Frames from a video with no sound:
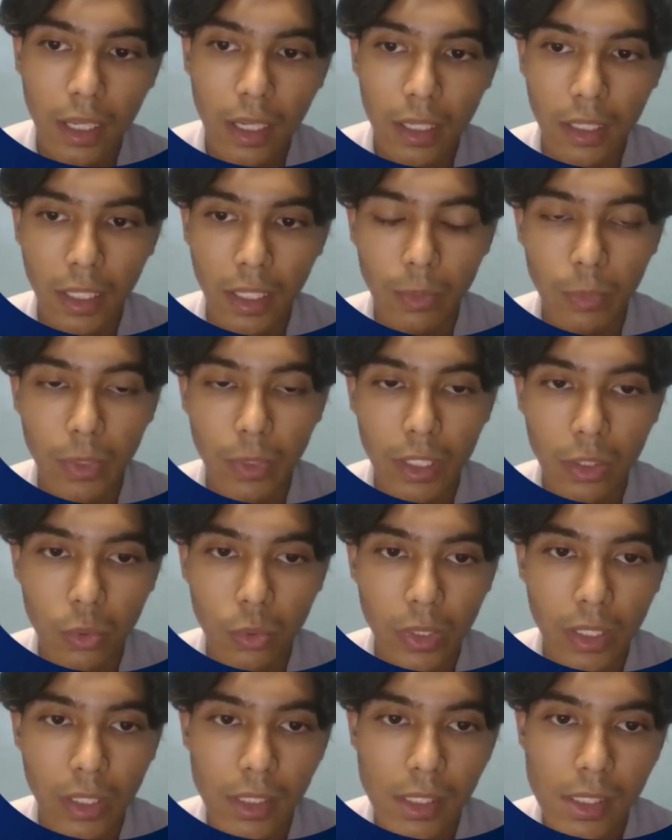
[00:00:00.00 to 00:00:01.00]
link
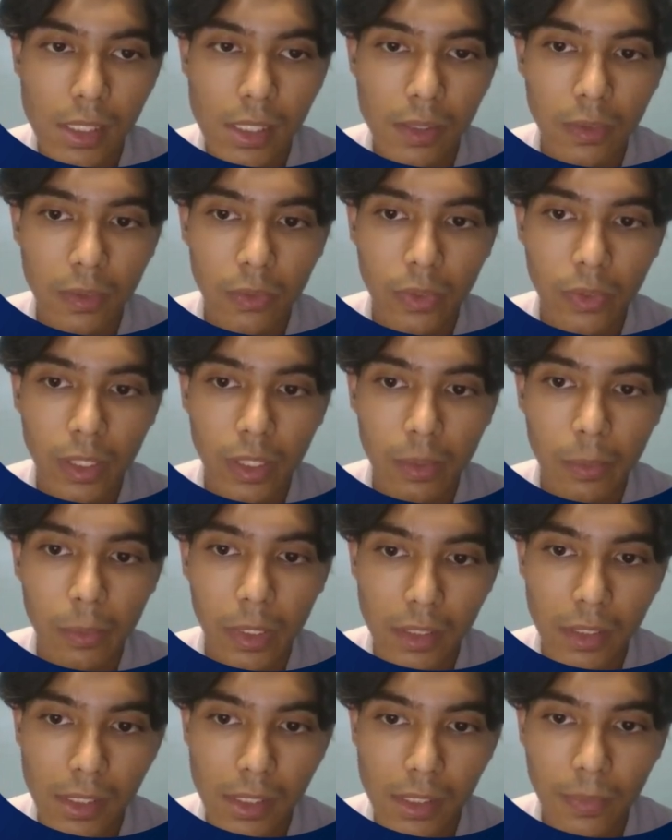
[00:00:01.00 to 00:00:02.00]
between
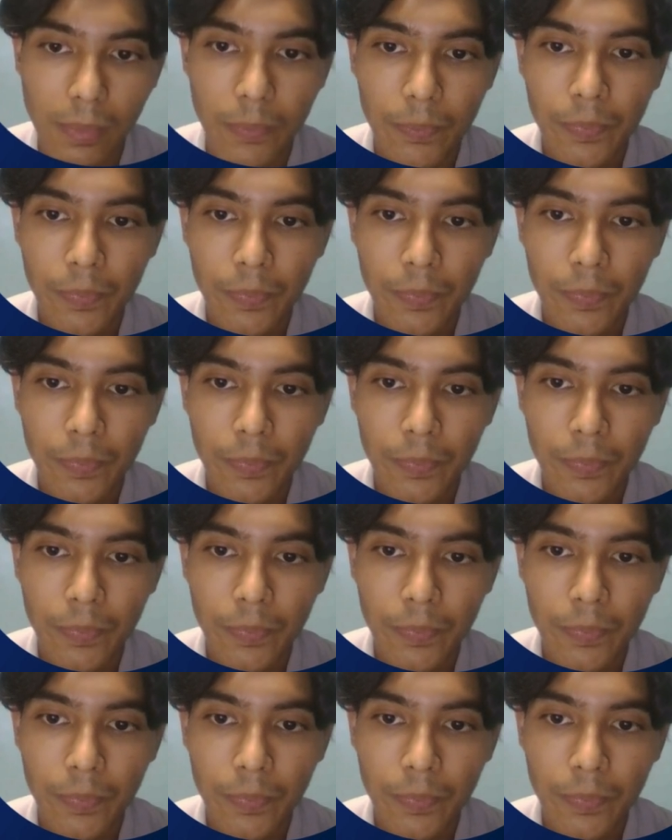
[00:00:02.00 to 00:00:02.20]
variables.